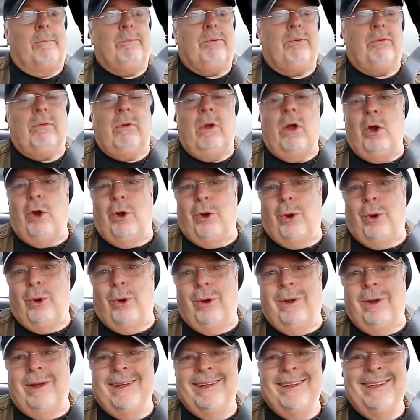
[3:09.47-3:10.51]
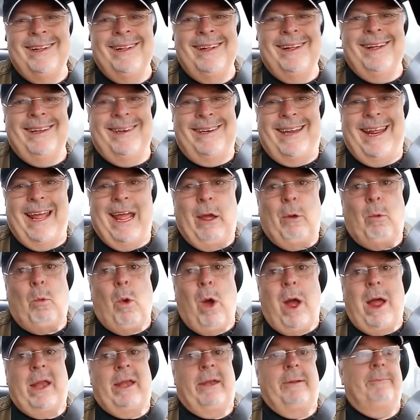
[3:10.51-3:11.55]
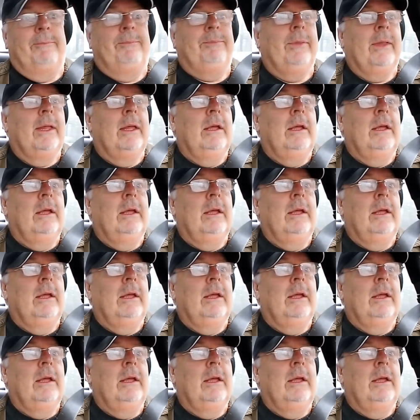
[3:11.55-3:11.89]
pro day one.